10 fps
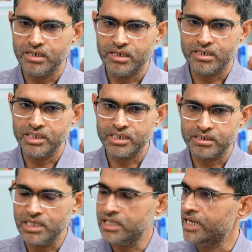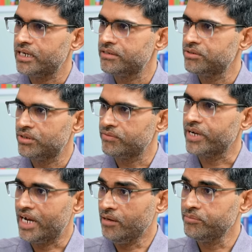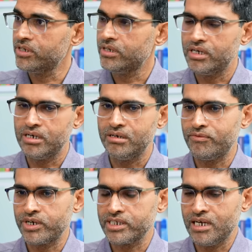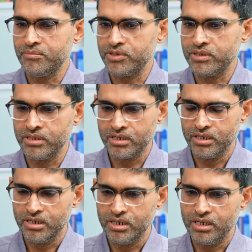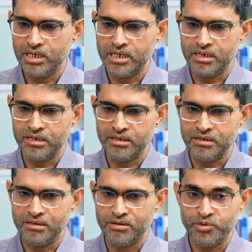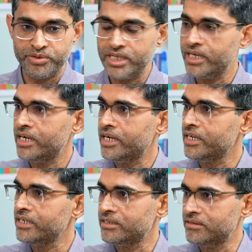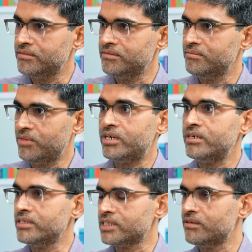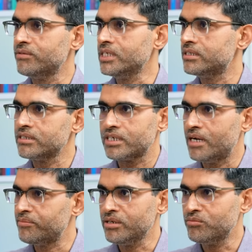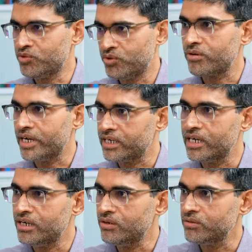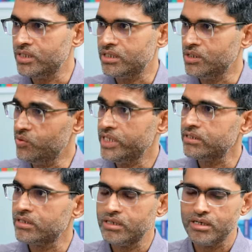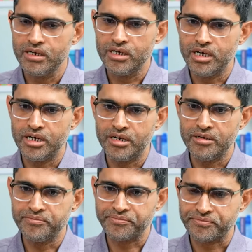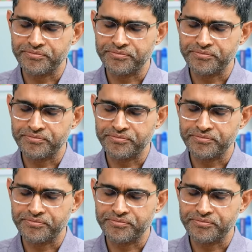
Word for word: uh, there is still that sort of gap. Right. Uh, for example, uh, OpenAI and Bard and some of these yeah. things are happening more right now in the US. Right. Um,